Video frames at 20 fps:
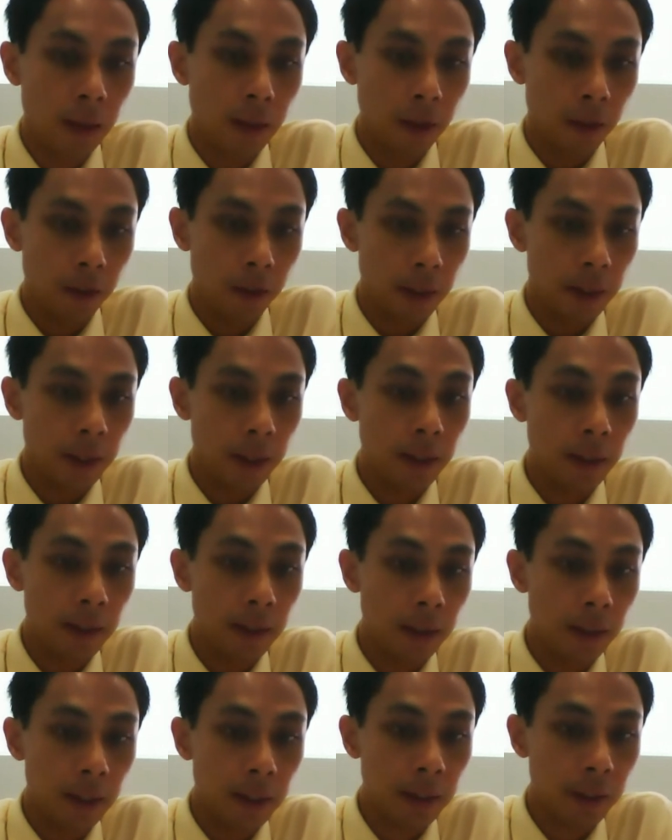Okay,
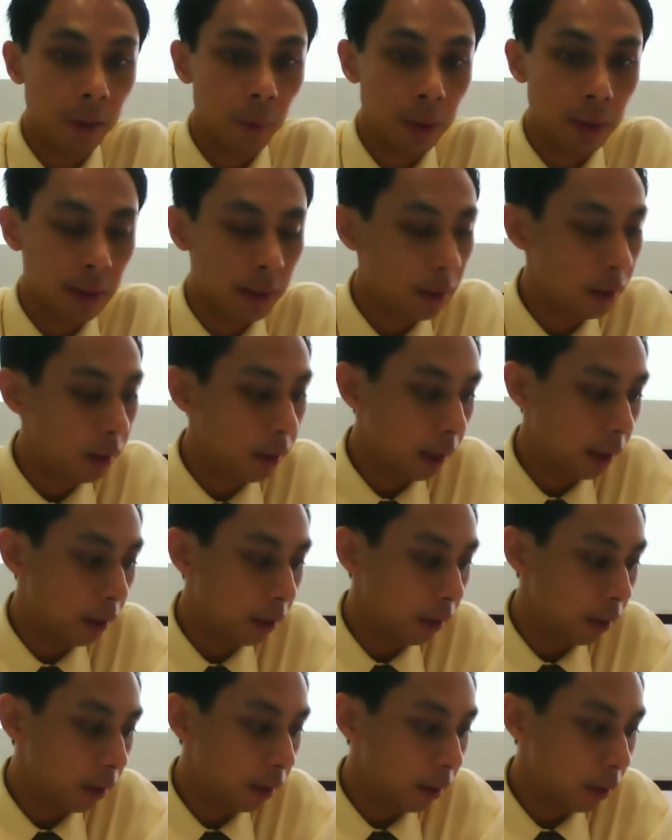the next question
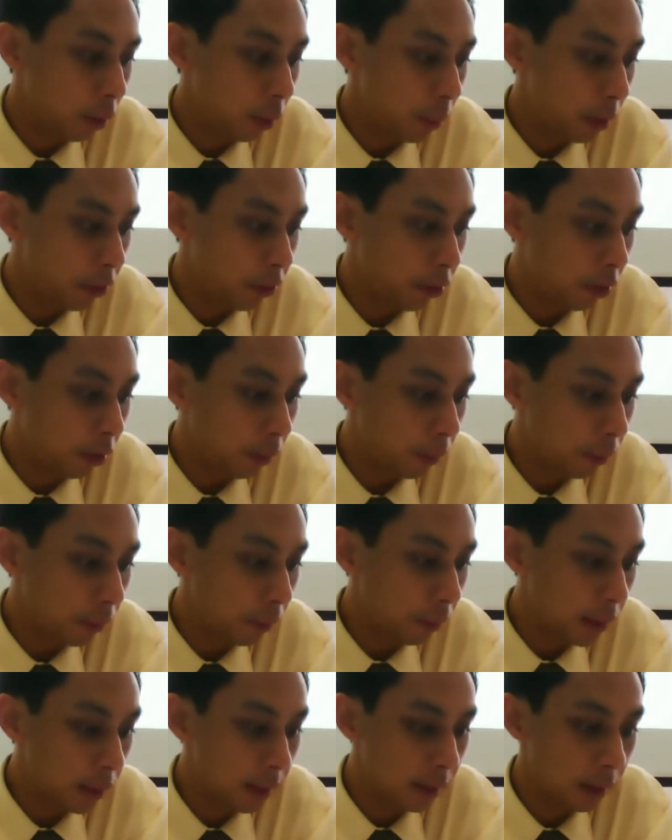will be from
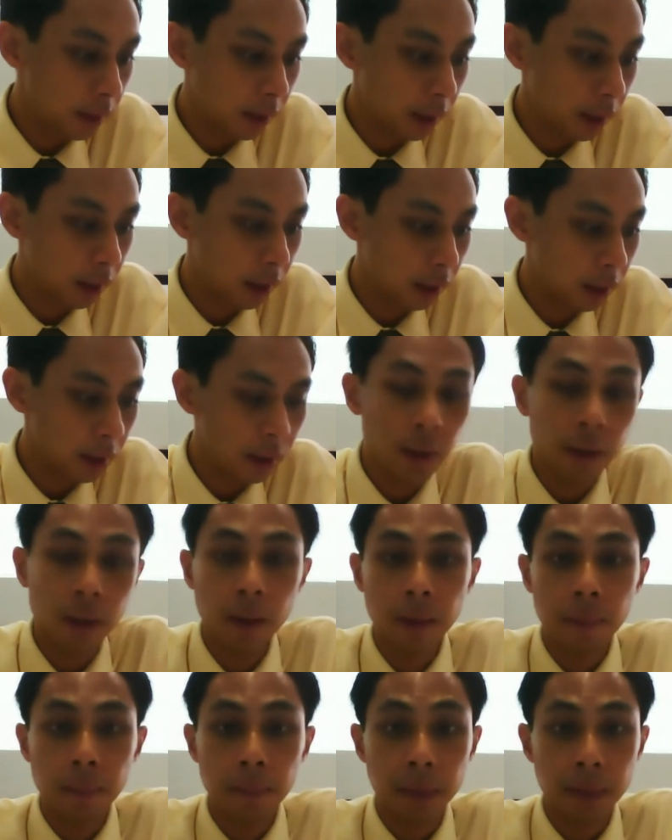Miss
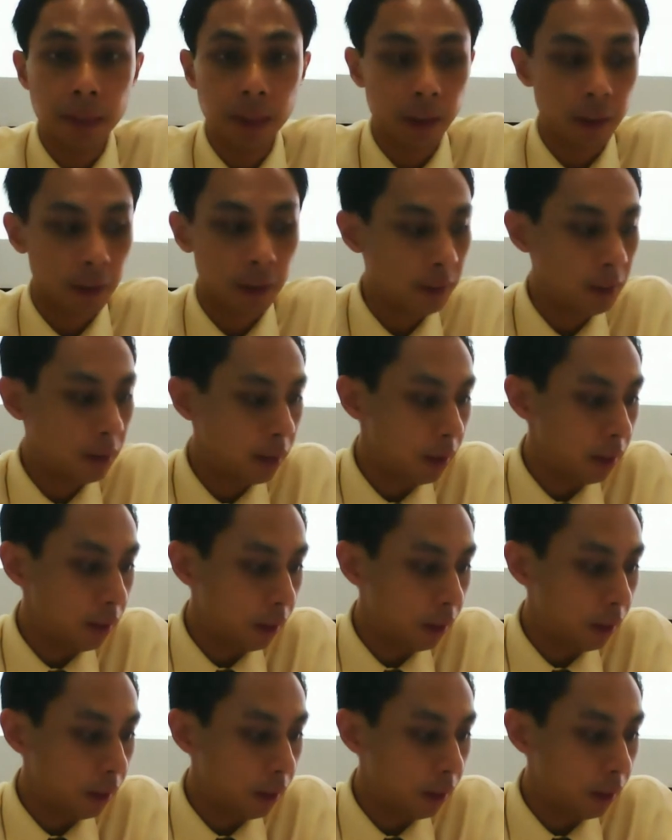Michelle.